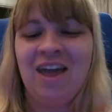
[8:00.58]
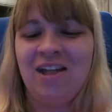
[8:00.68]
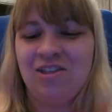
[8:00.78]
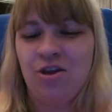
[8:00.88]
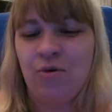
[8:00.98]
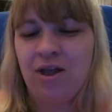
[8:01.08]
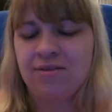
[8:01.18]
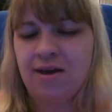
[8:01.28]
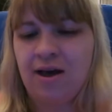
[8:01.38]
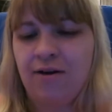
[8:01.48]
I can't do
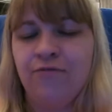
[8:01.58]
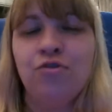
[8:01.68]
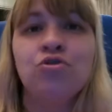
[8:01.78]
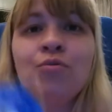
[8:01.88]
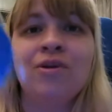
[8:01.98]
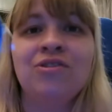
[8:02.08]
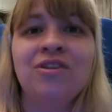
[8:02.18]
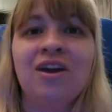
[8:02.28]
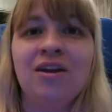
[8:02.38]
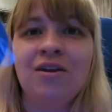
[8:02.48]
it.
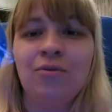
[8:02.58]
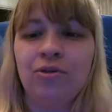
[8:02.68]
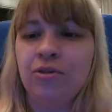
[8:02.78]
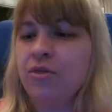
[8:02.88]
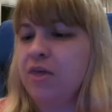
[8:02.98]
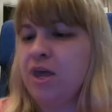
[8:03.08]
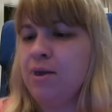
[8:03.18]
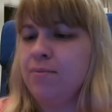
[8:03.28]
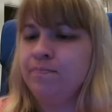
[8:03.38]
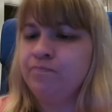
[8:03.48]
Futuristic was the
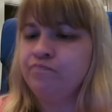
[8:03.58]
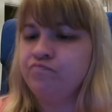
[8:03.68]
theme.